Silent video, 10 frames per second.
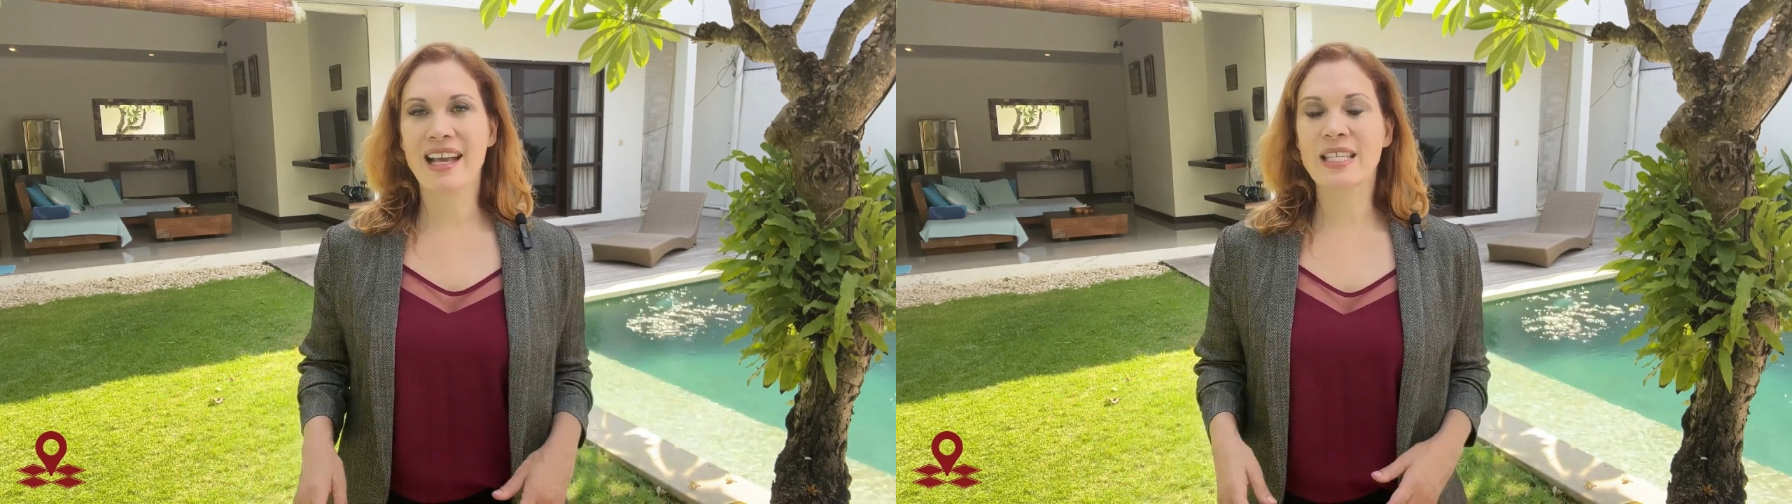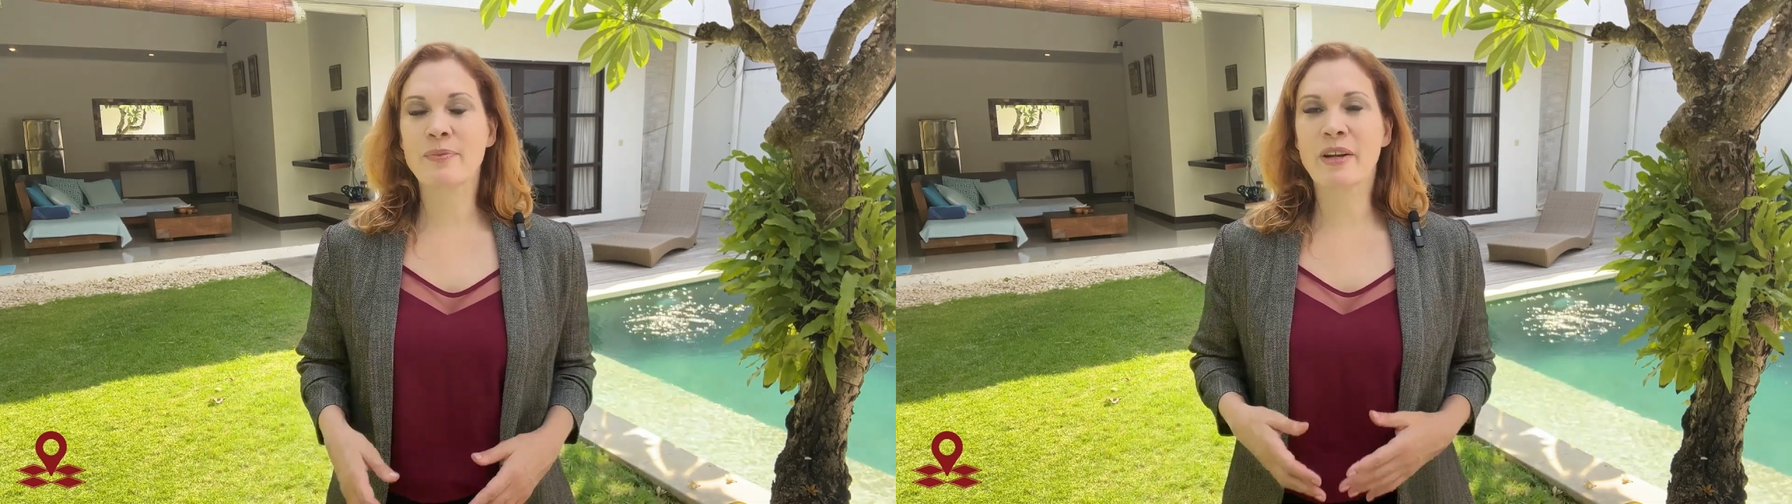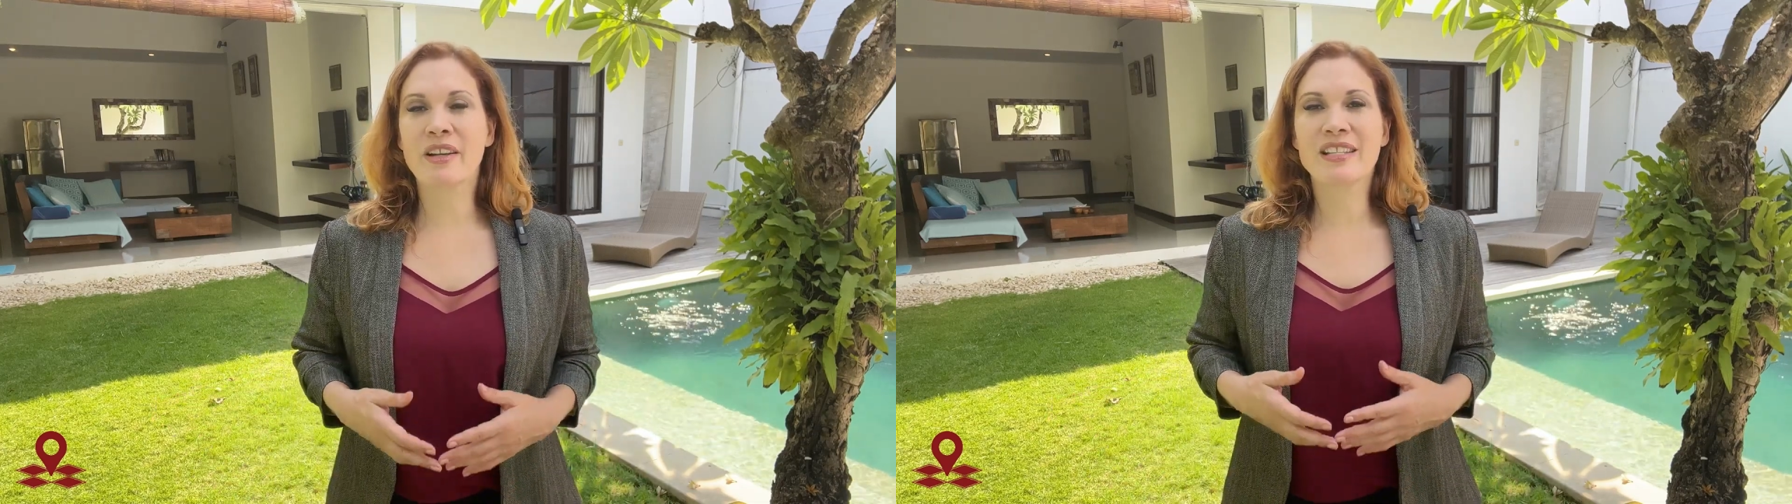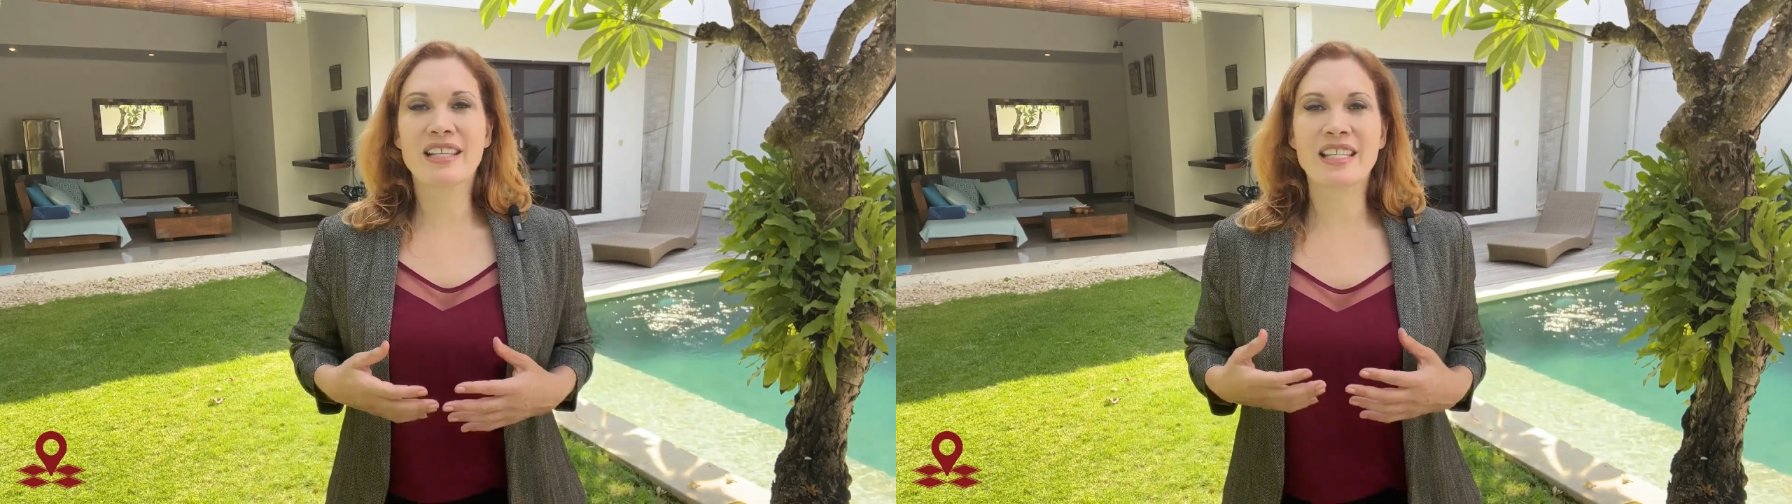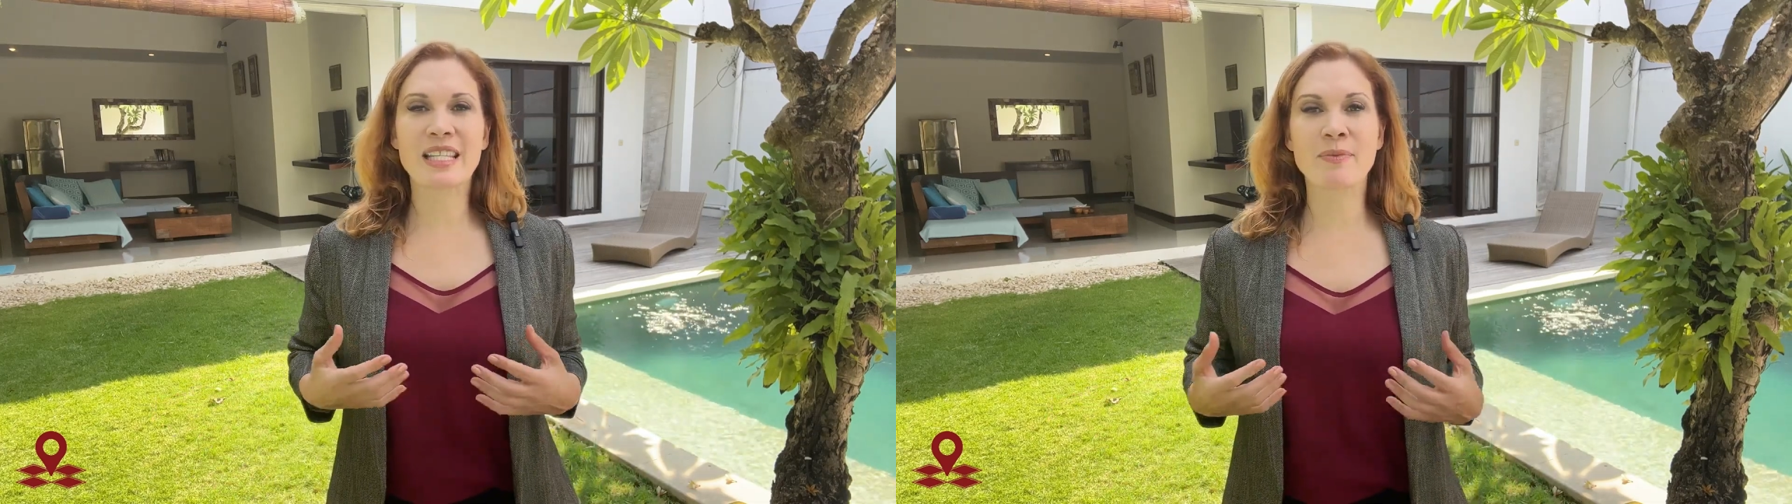
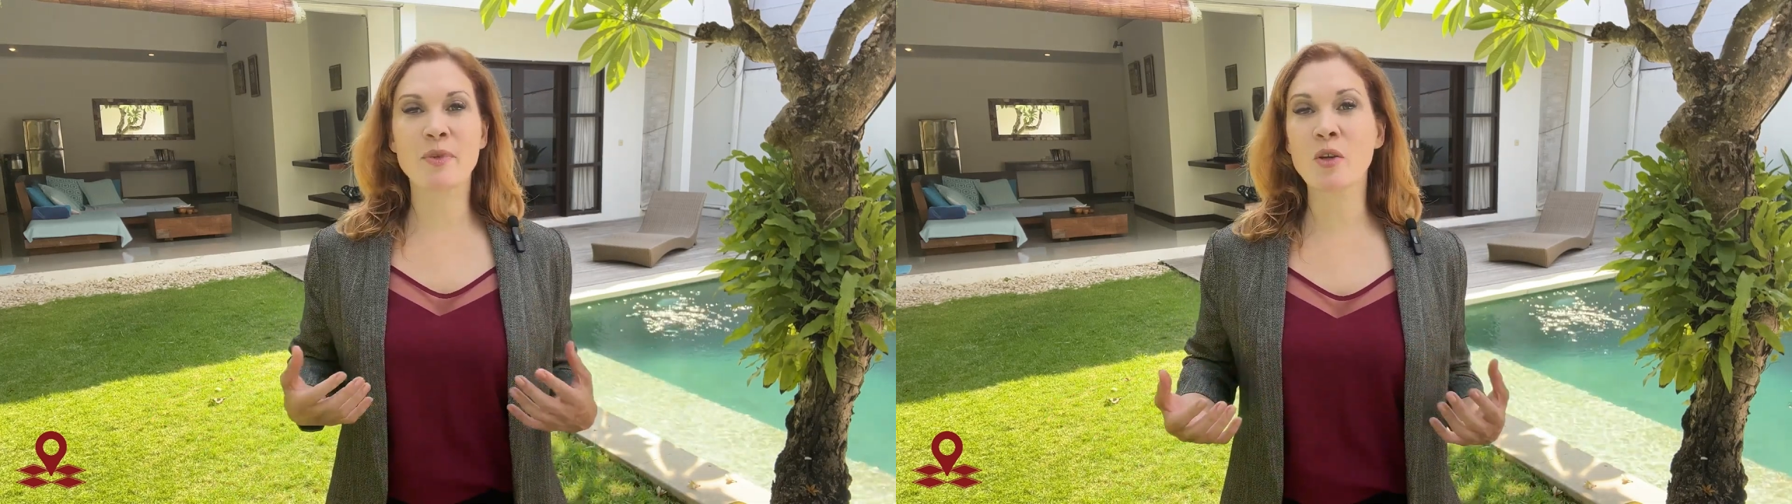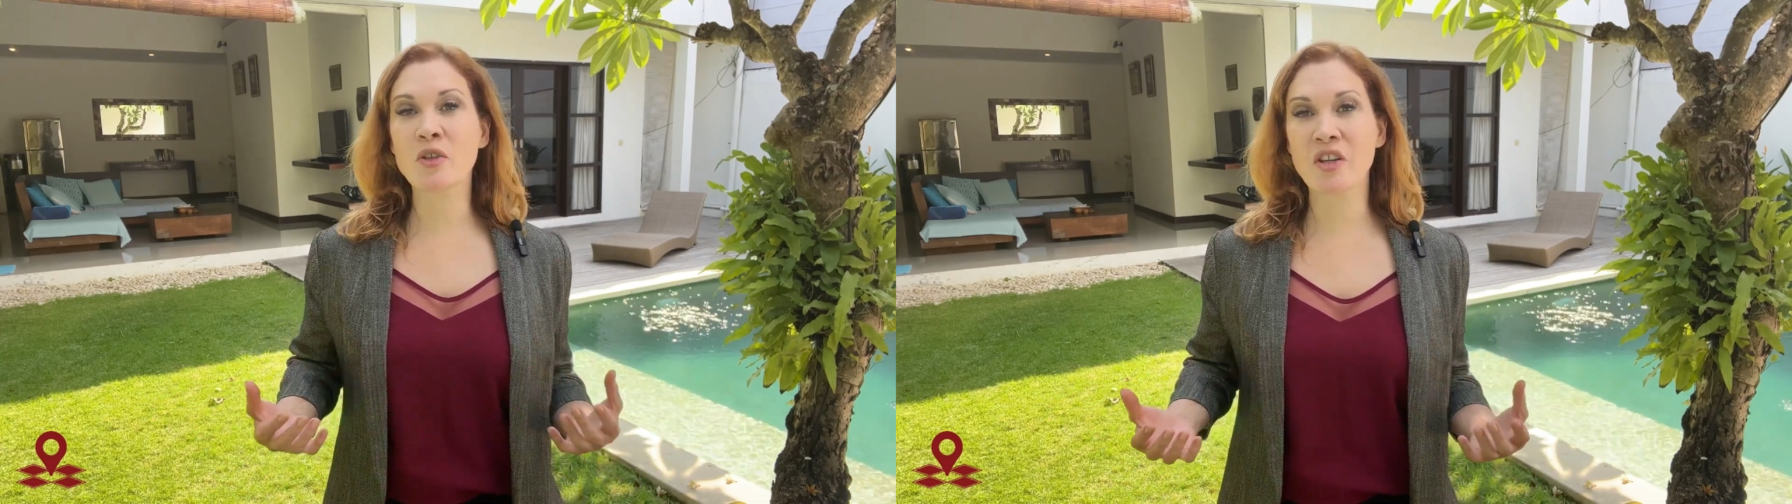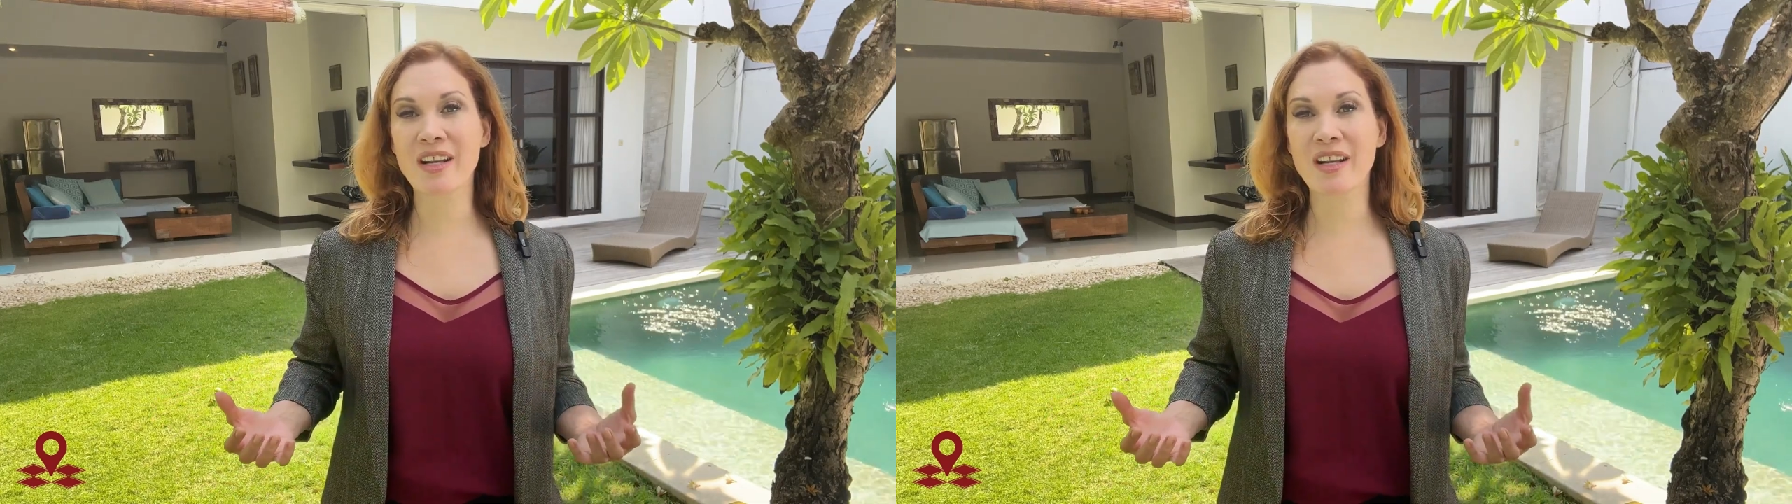Experience a smooth